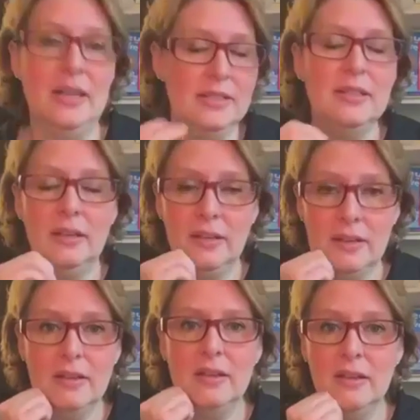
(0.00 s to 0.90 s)
It's okay
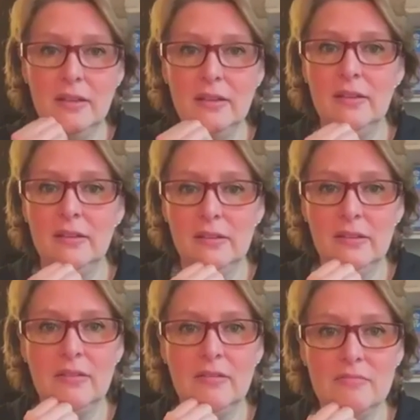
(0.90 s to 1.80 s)
for us to
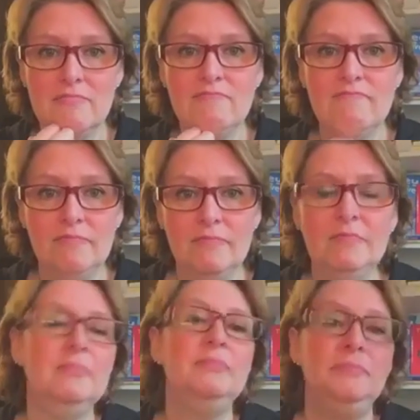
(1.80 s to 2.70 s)
have moments
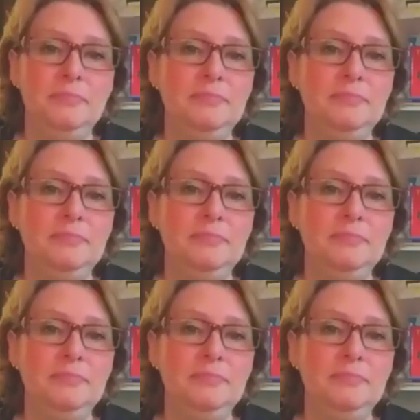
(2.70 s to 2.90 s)
like that